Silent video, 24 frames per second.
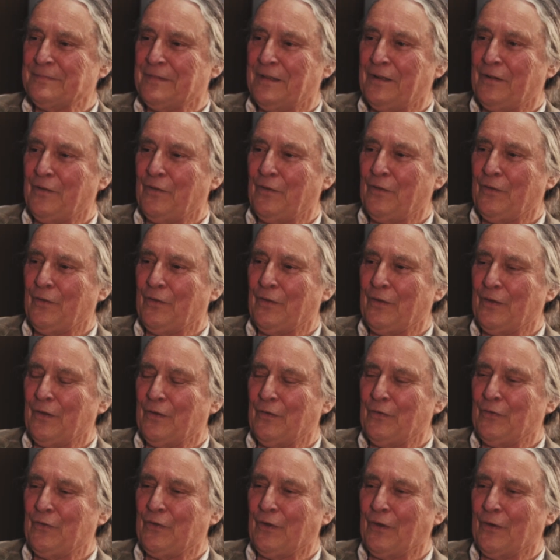exactly.
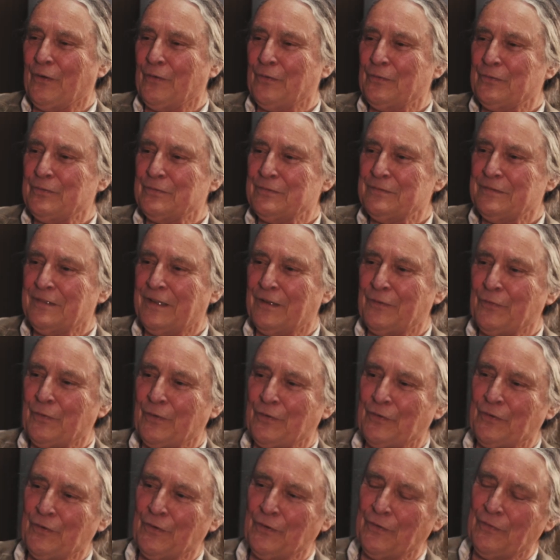So that's
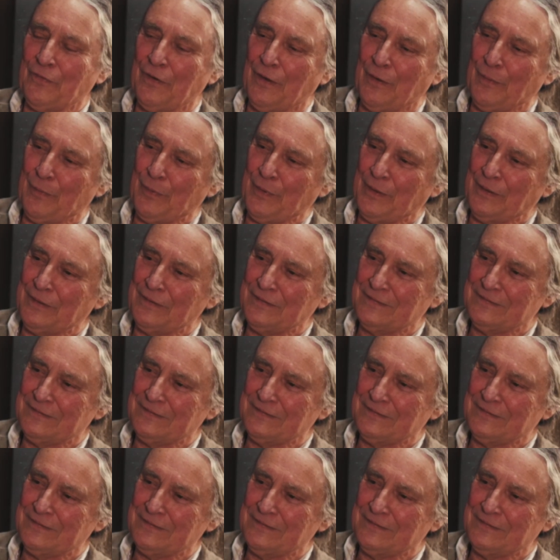what you're developing.